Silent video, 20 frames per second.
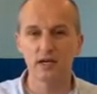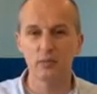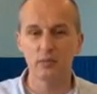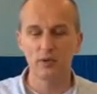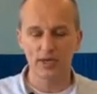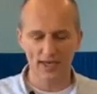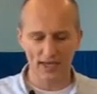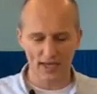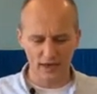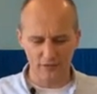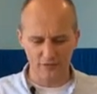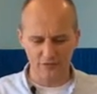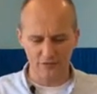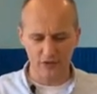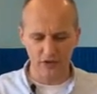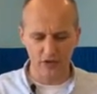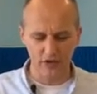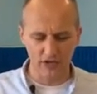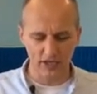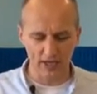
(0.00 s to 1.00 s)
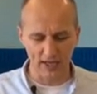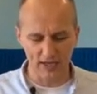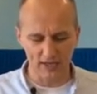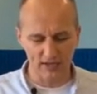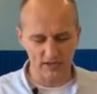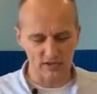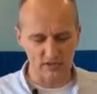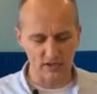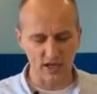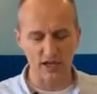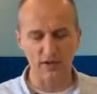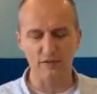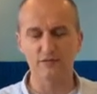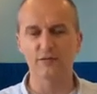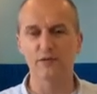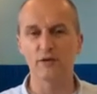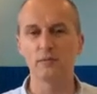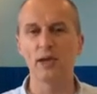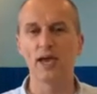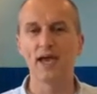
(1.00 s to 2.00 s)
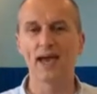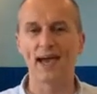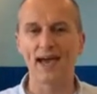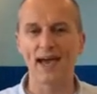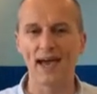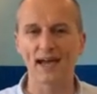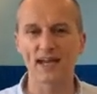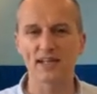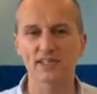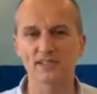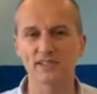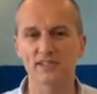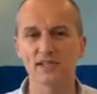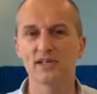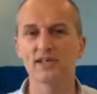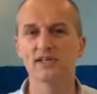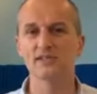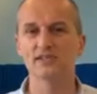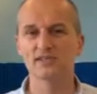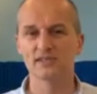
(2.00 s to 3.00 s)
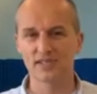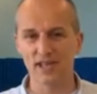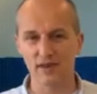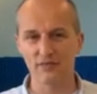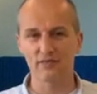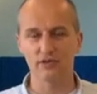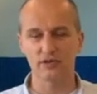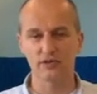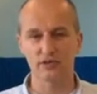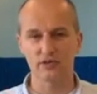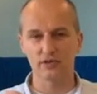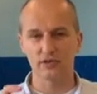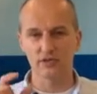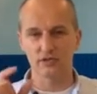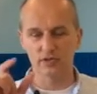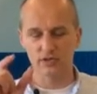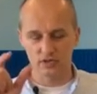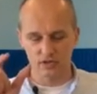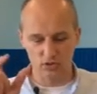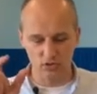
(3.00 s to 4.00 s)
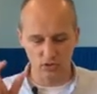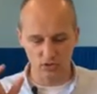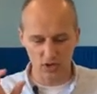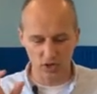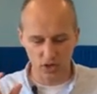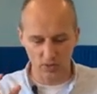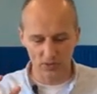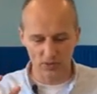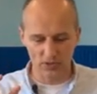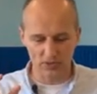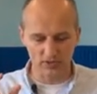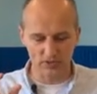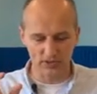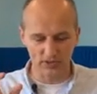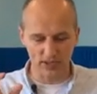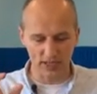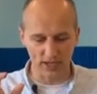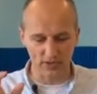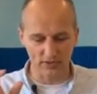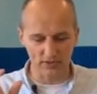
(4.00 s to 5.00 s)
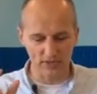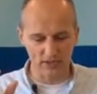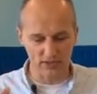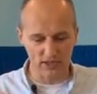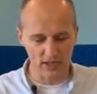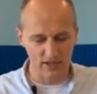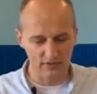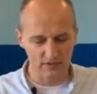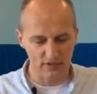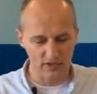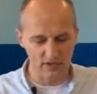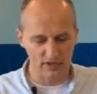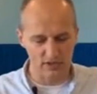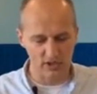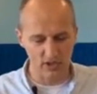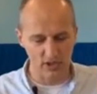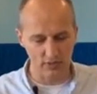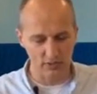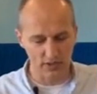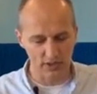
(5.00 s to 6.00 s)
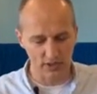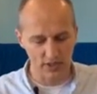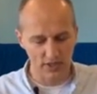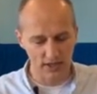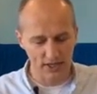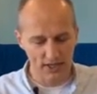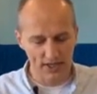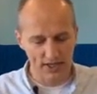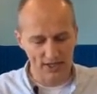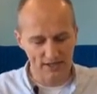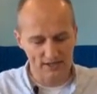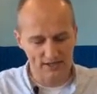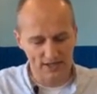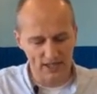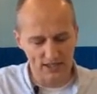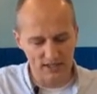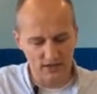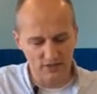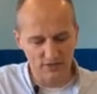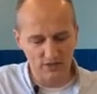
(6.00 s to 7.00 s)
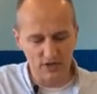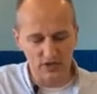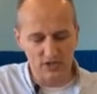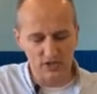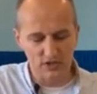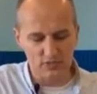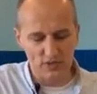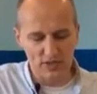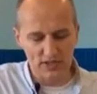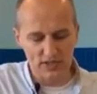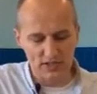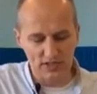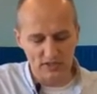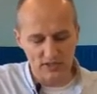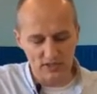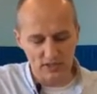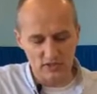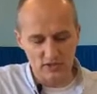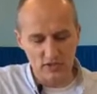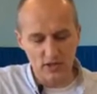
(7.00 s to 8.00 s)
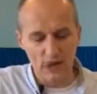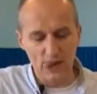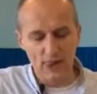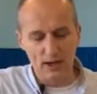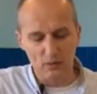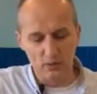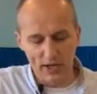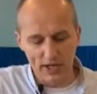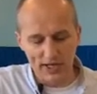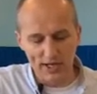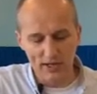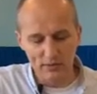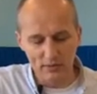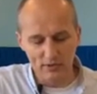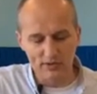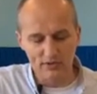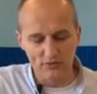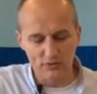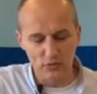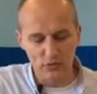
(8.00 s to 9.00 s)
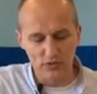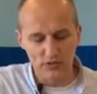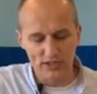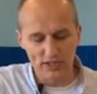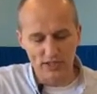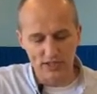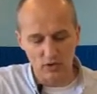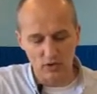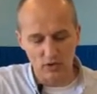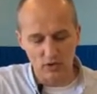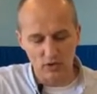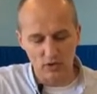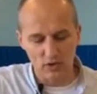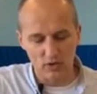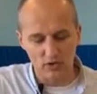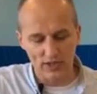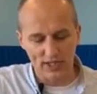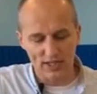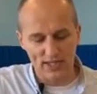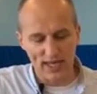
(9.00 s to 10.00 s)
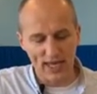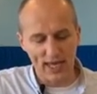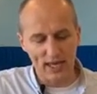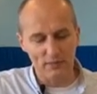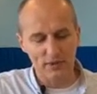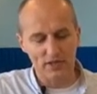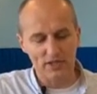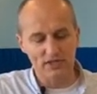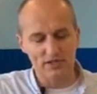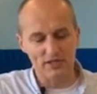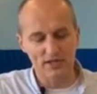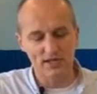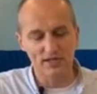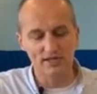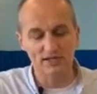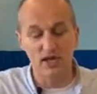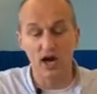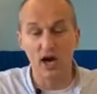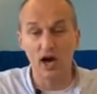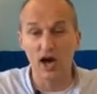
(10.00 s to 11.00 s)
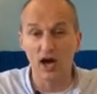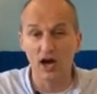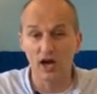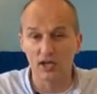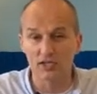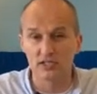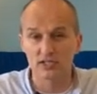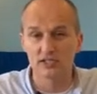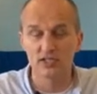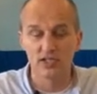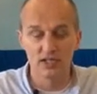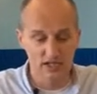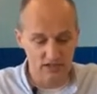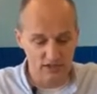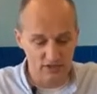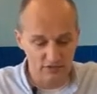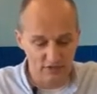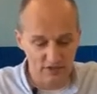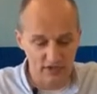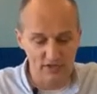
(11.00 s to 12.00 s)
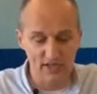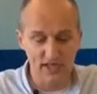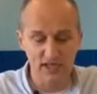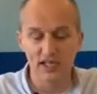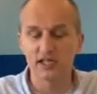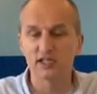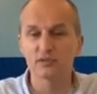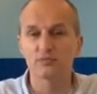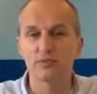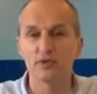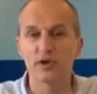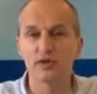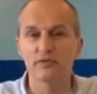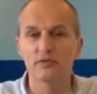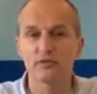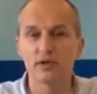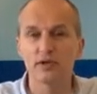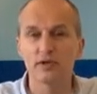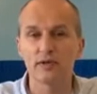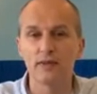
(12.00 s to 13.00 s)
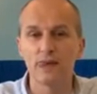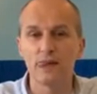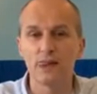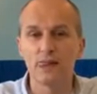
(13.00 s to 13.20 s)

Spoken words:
We get a further insight from Acts 7, the short commentary there in Stephen's sermon. It says in verse 22, when he was 40 years old, it came into his heart to visit his brethren.